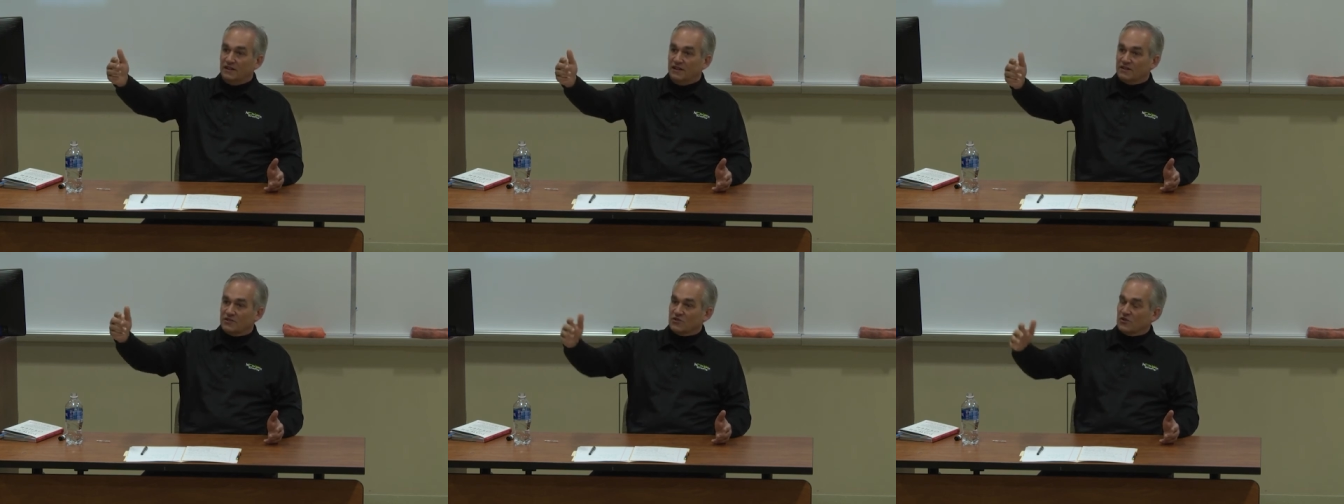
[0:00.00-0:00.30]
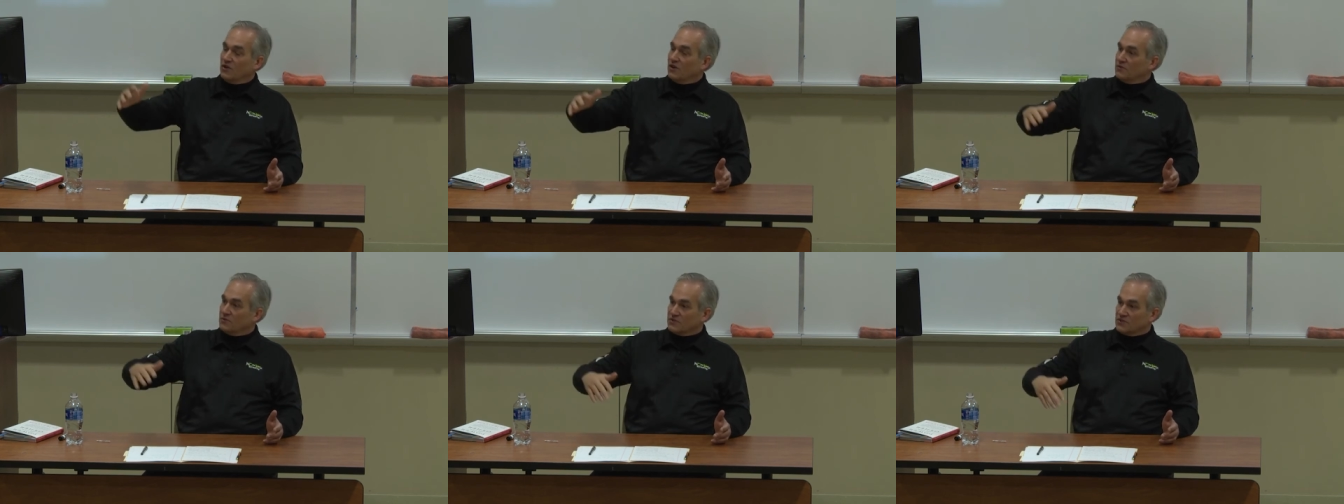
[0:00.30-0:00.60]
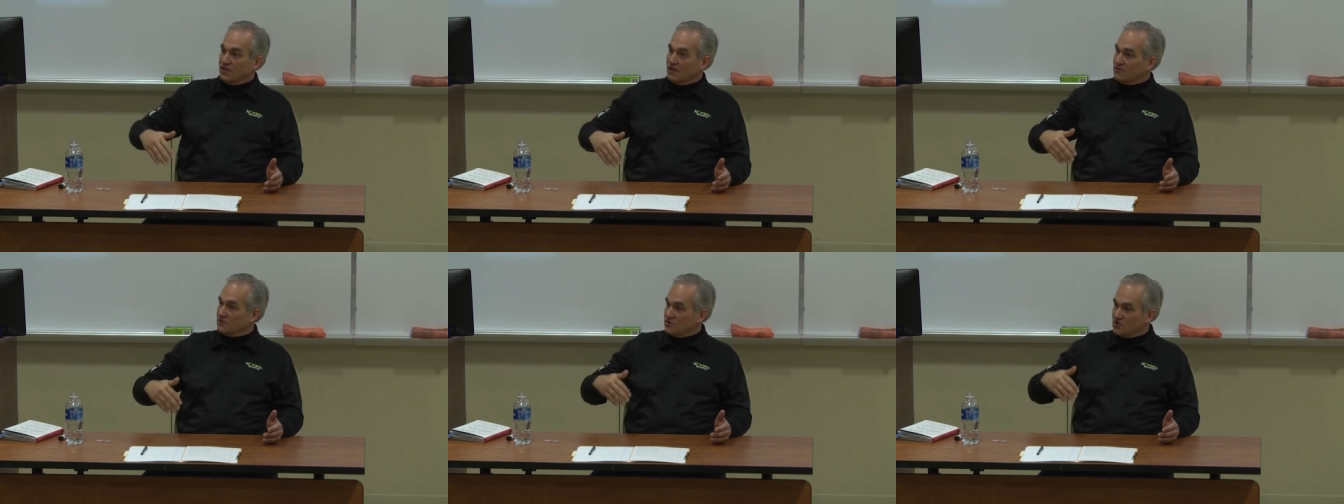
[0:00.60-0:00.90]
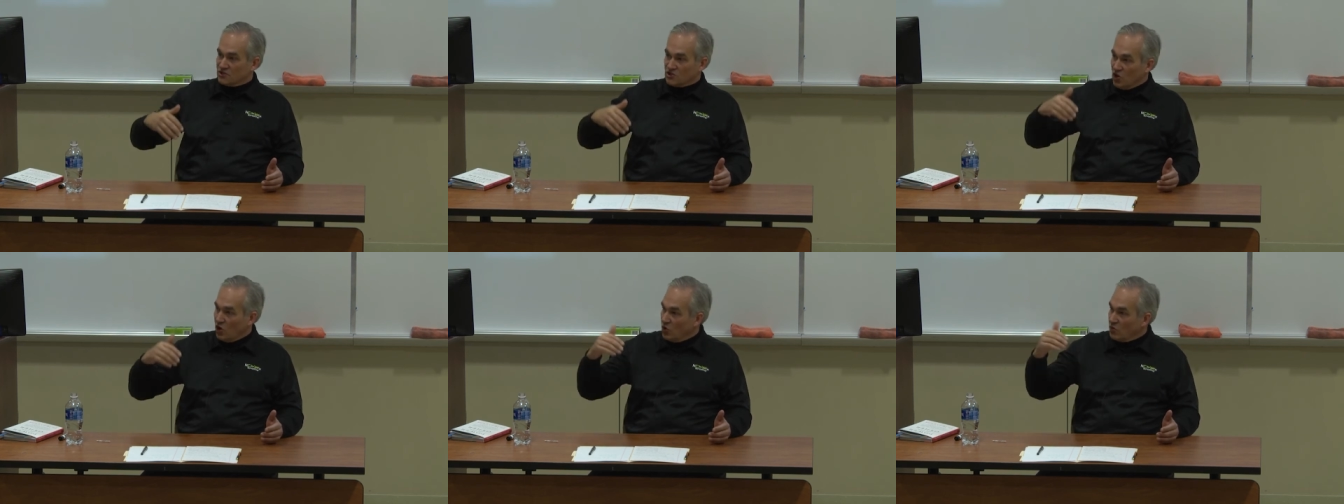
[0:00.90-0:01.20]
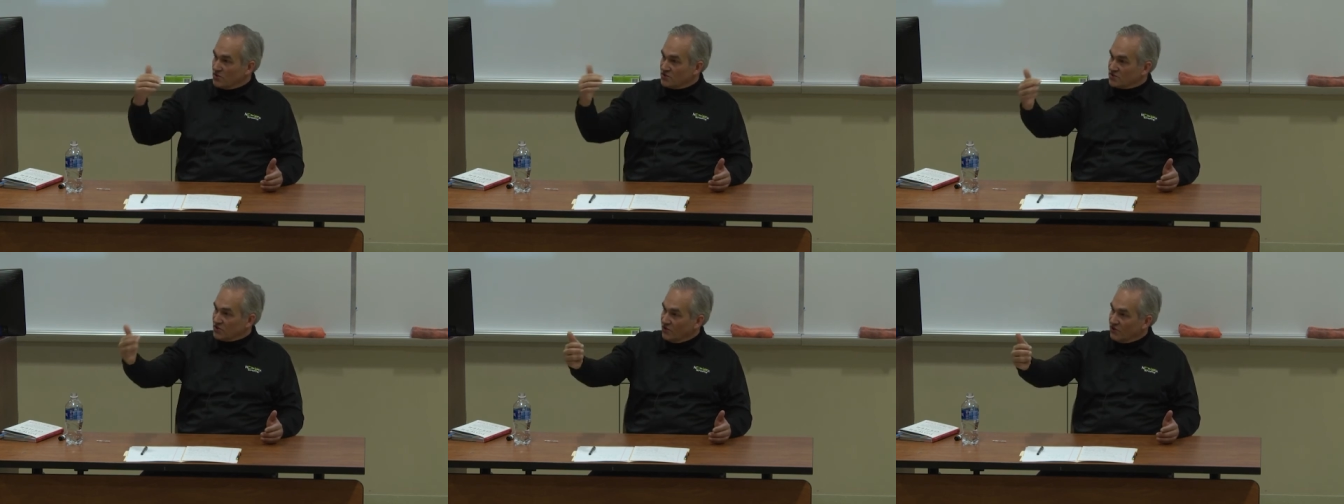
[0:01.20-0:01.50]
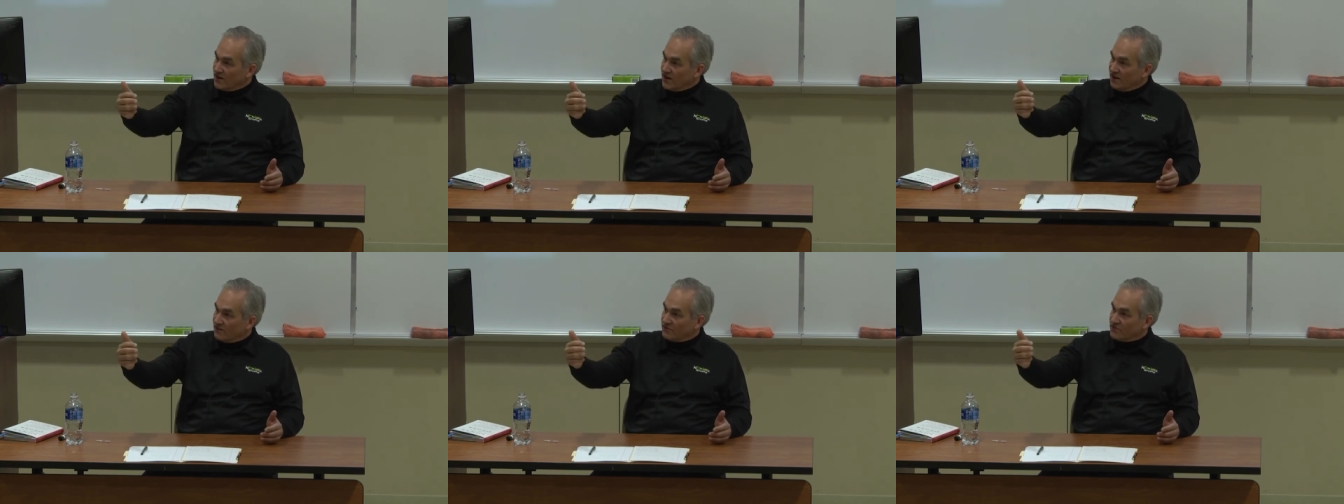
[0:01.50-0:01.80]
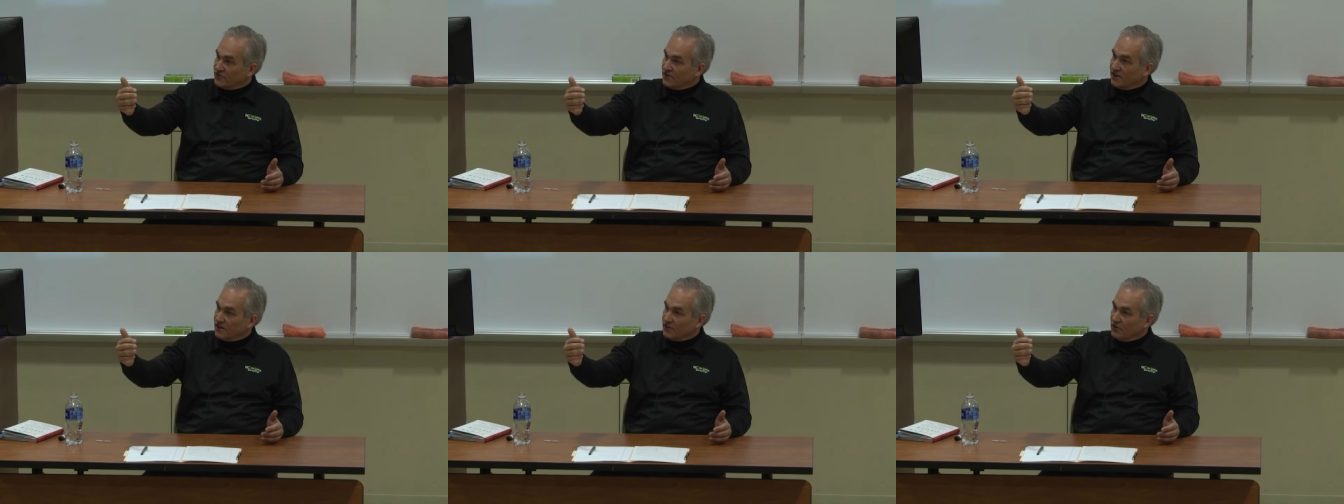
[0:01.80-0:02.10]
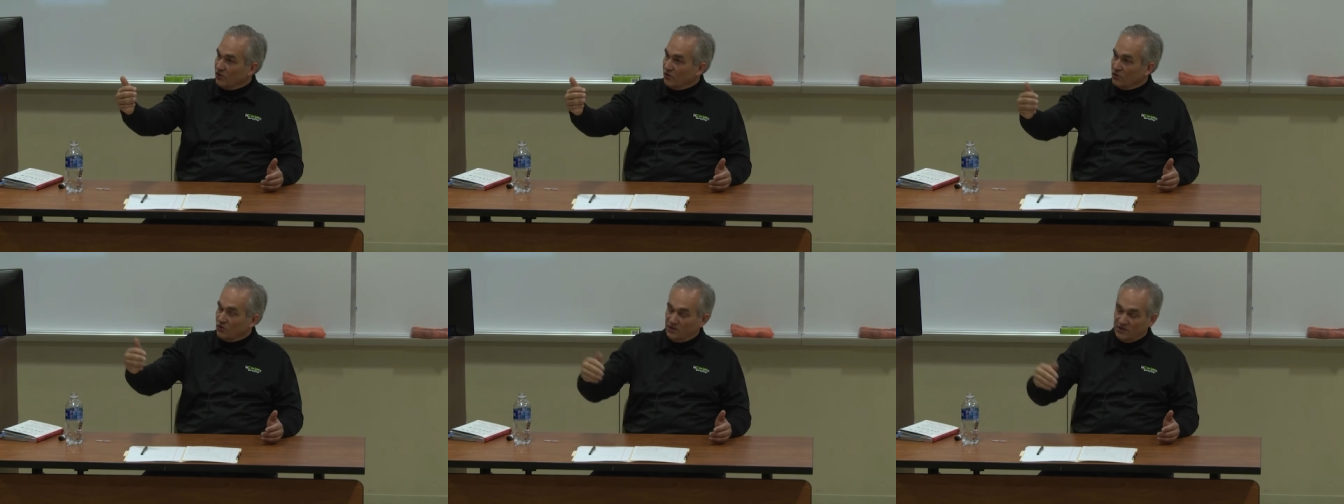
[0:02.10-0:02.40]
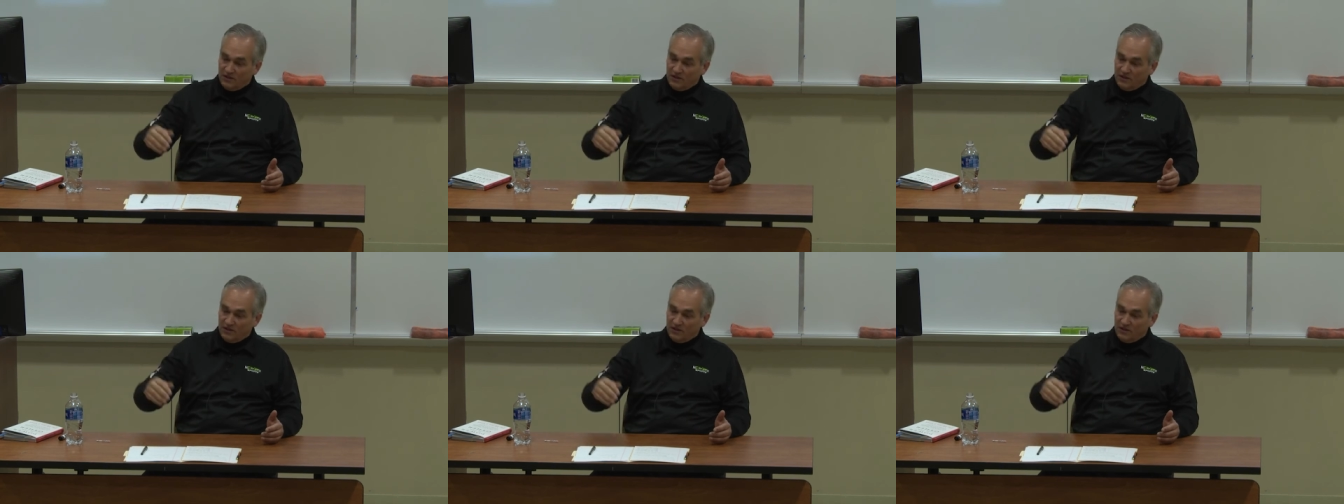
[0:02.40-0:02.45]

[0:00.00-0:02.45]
And so I was, I was just always going after that goal.